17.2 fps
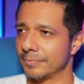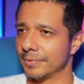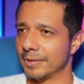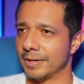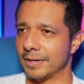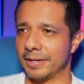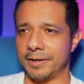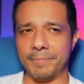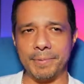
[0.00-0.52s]

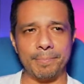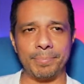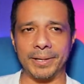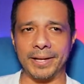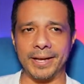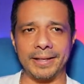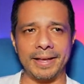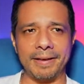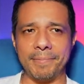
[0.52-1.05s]
They've been
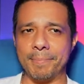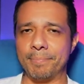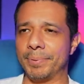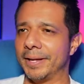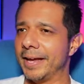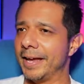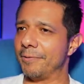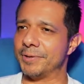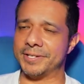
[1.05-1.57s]

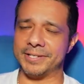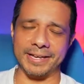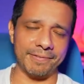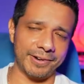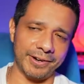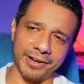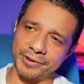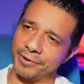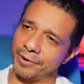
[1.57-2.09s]
playing with
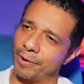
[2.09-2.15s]
700